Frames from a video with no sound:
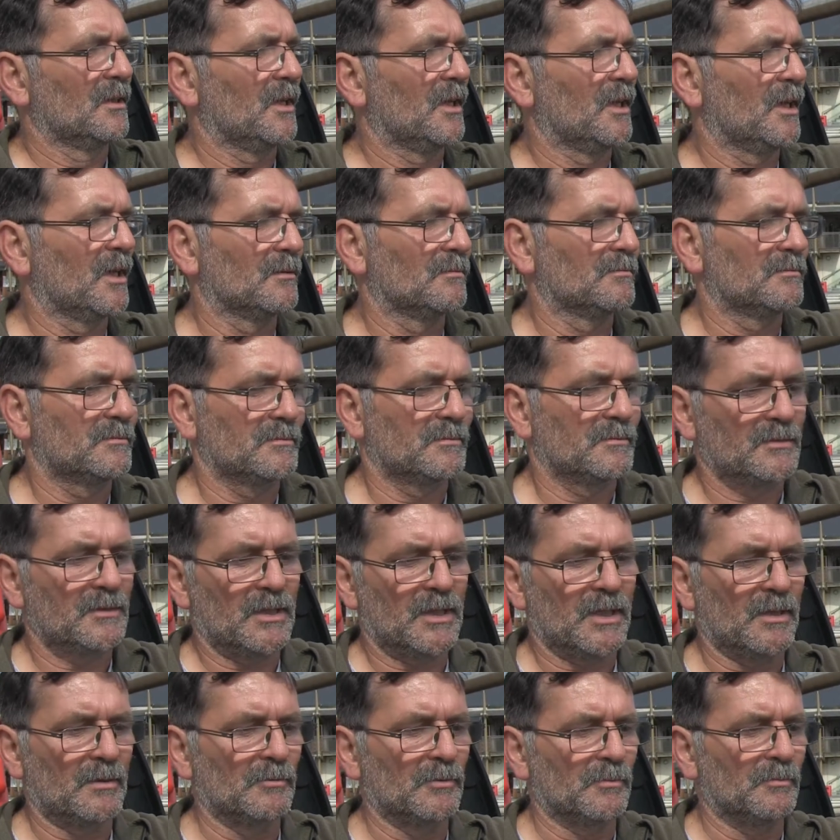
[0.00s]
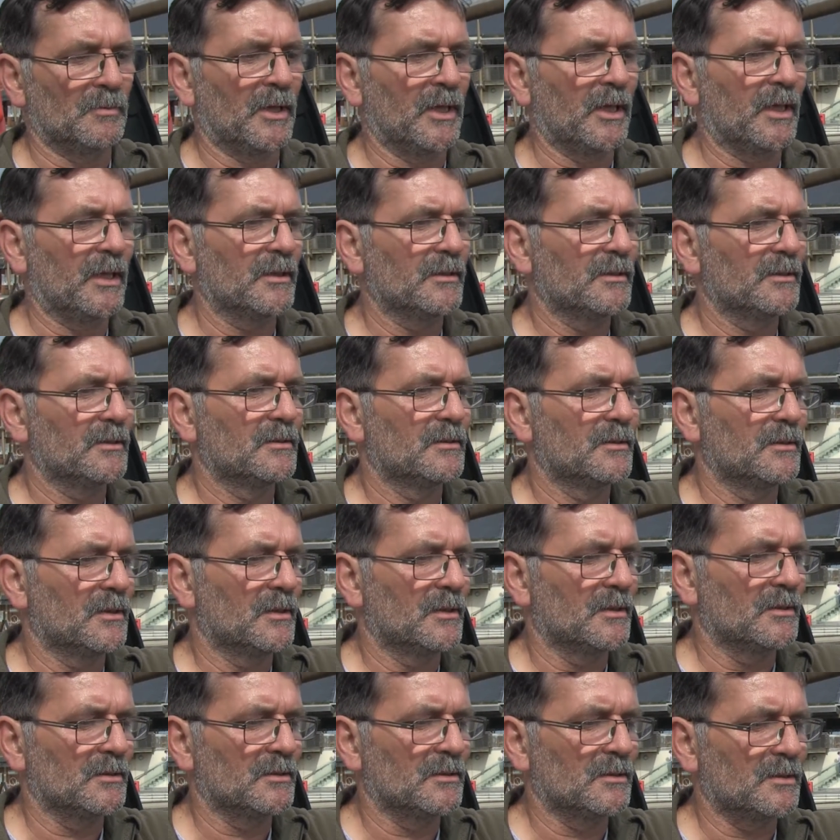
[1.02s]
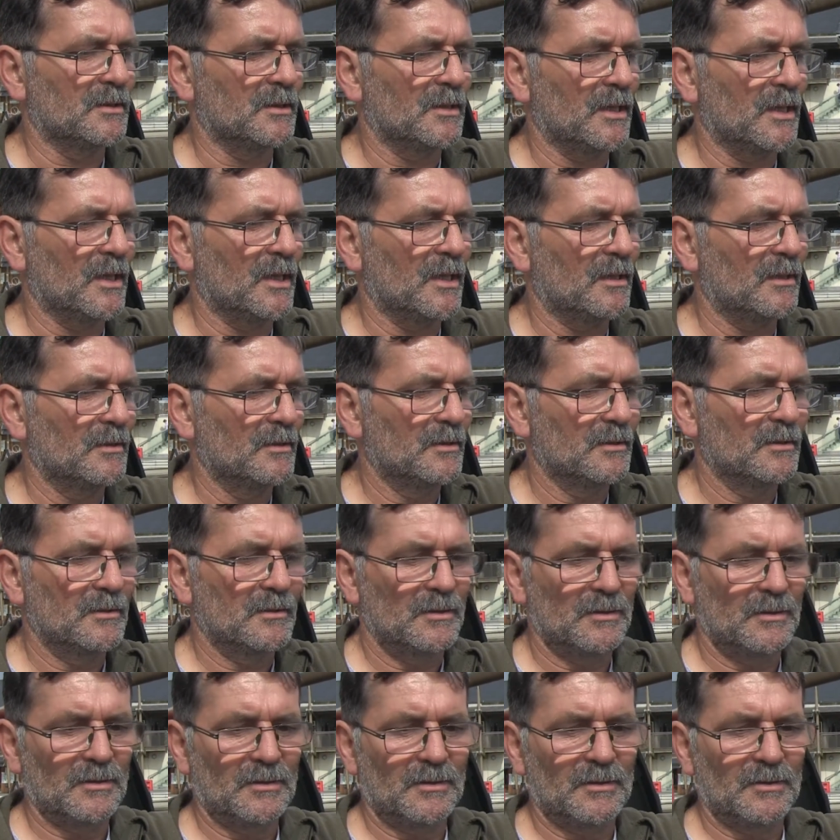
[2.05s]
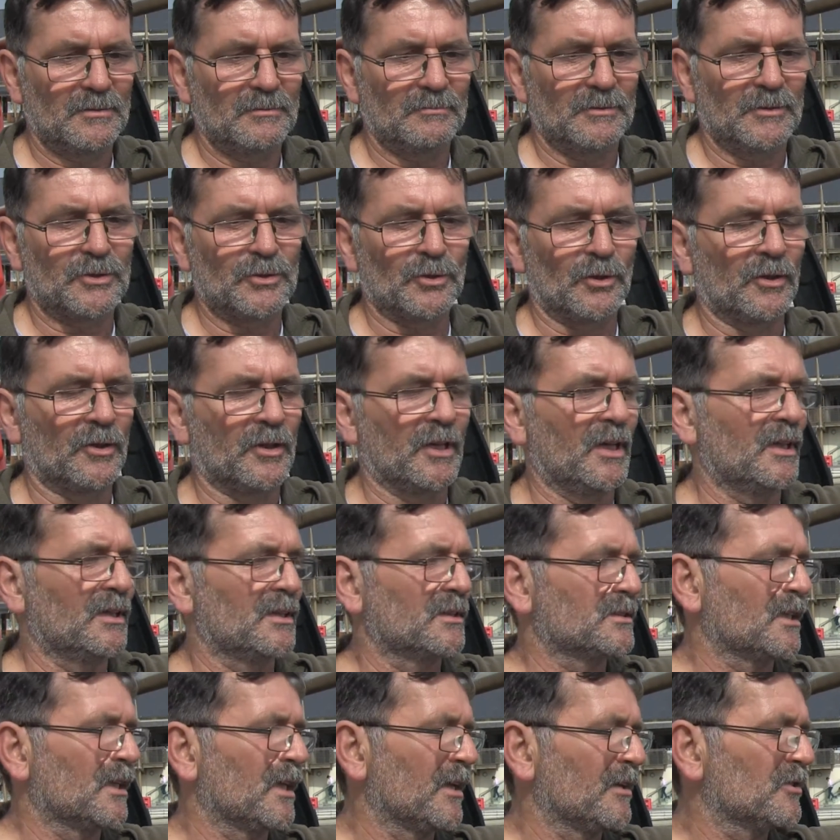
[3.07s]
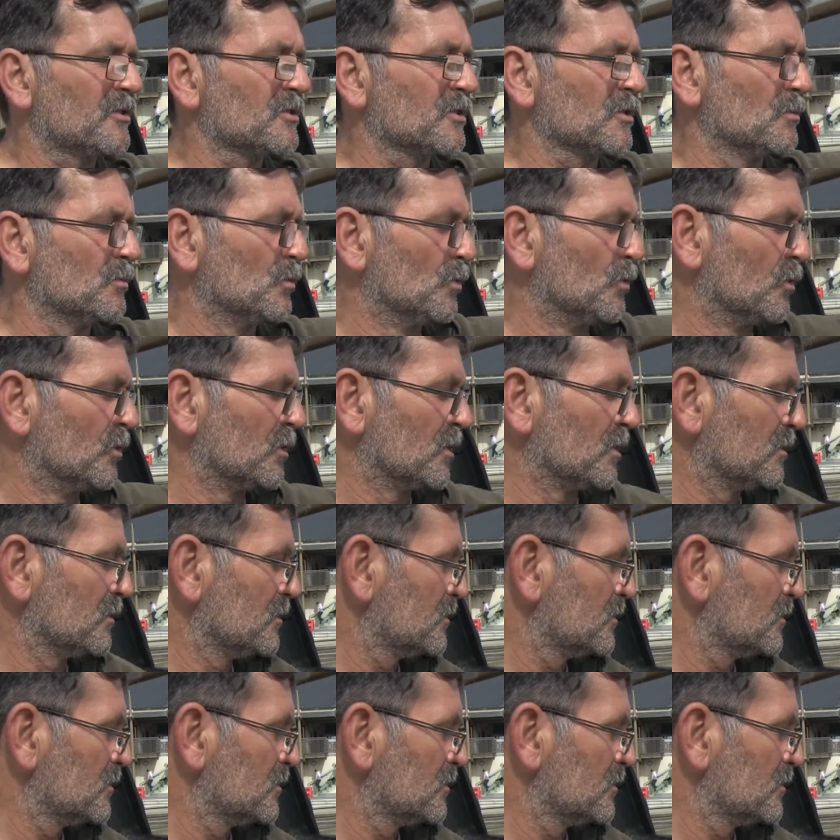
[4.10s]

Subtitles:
Came up here, and we saw these lengths of wood,